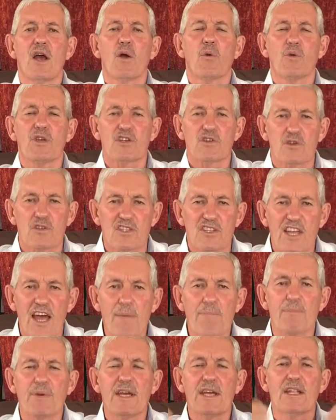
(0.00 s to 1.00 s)
We should
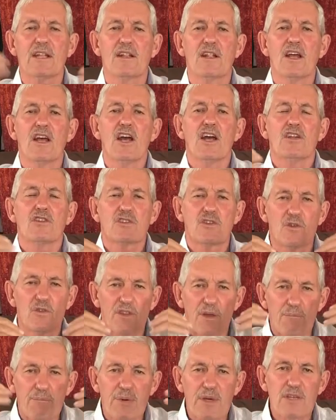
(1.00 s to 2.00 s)
tap in to
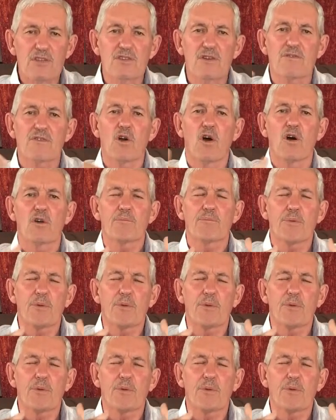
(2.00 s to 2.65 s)
the peace of God.